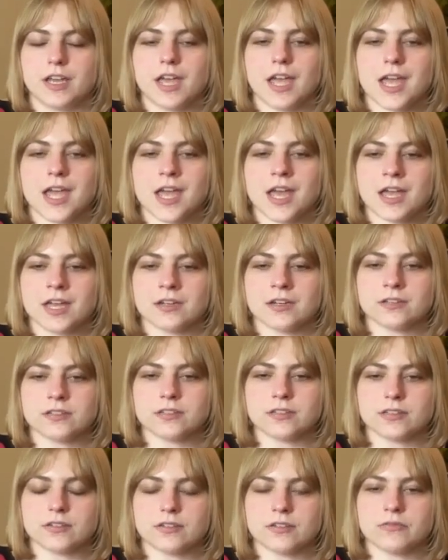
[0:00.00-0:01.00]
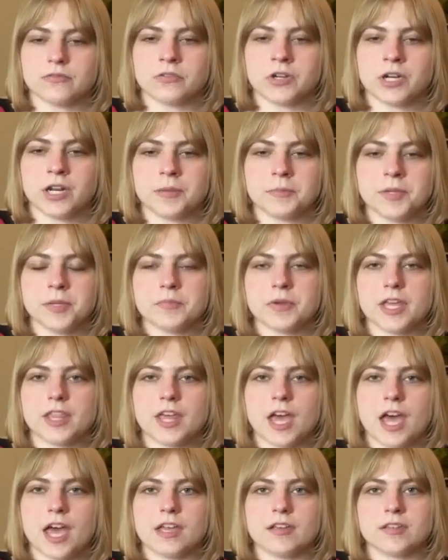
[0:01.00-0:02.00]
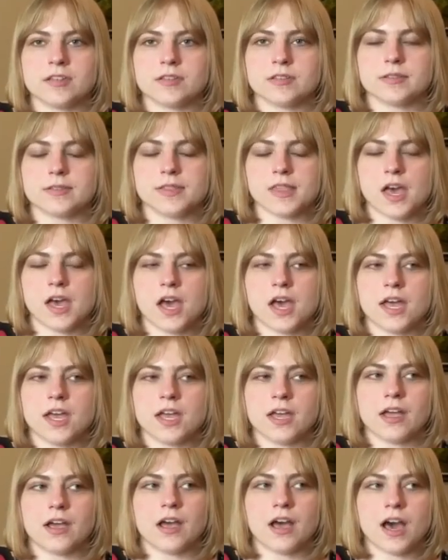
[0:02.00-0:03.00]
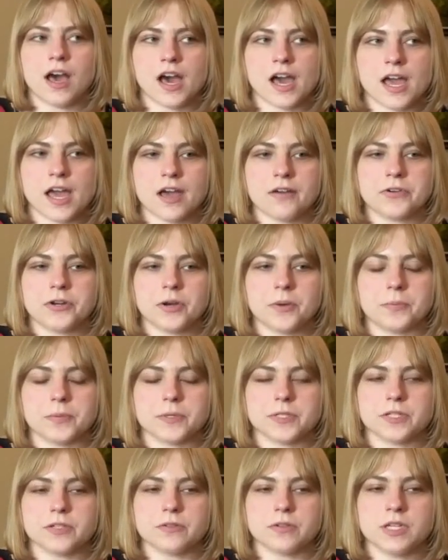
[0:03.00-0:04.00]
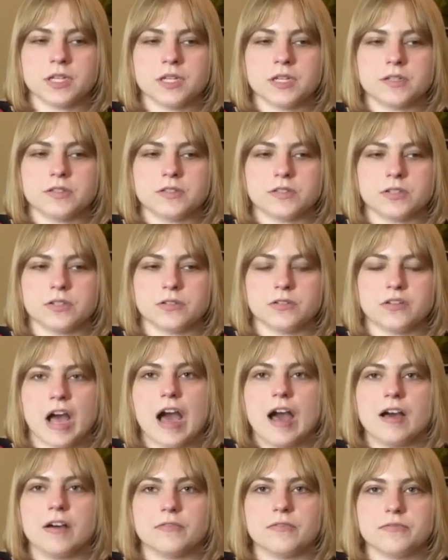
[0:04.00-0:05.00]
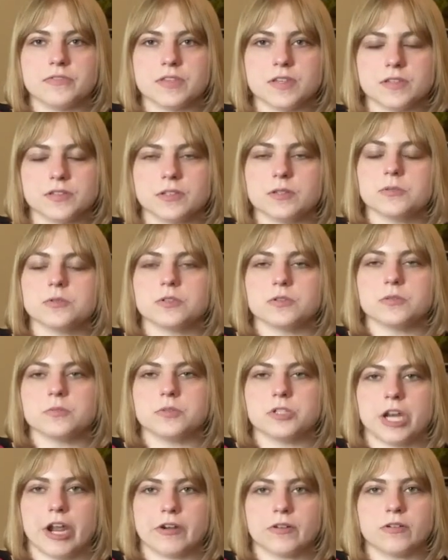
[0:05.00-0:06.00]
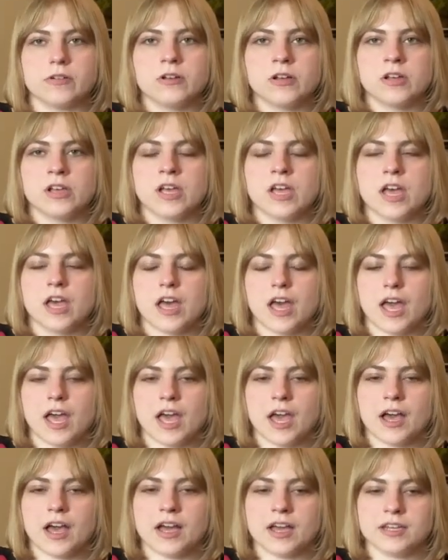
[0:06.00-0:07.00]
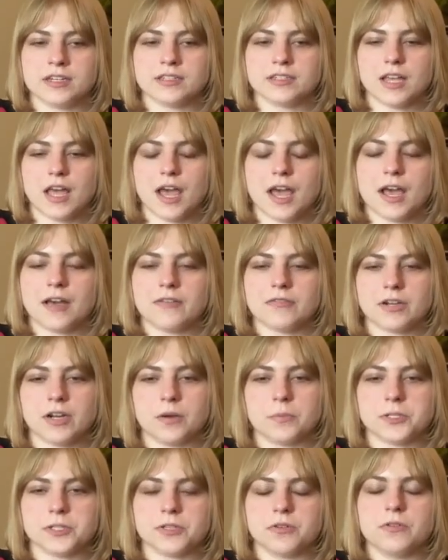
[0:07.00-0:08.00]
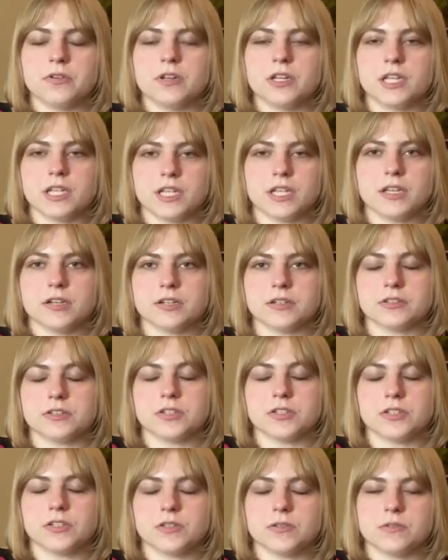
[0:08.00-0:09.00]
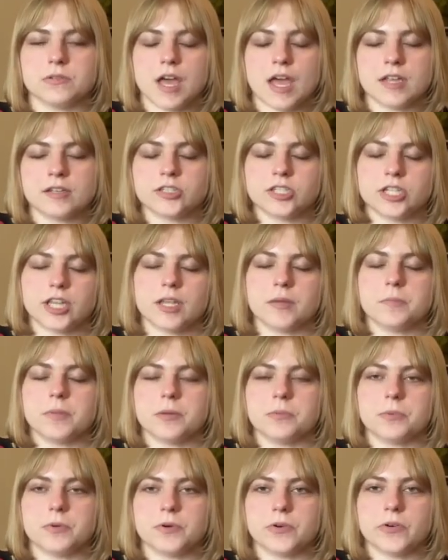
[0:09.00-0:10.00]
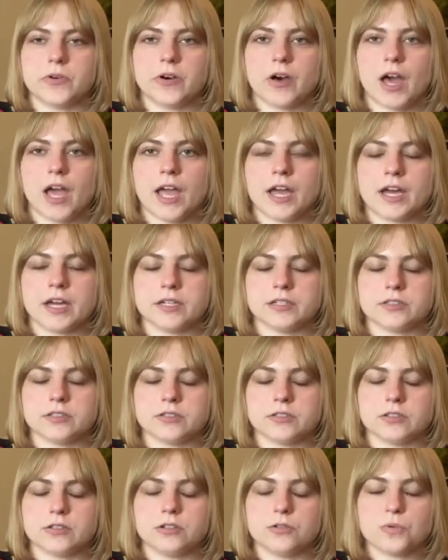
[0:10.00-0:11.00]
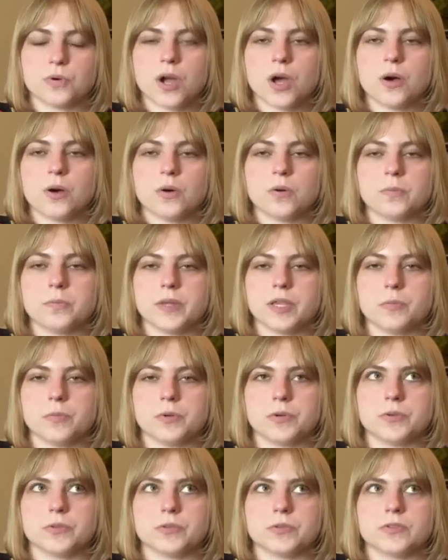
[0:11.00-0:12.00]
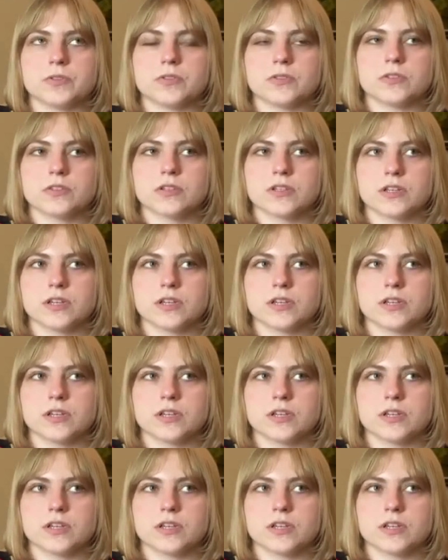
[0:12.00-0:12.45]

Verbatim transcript: And what I mean by that is that I have an opportunity to have this YouTube channel, and I have an opportunity here to educate people and grow people's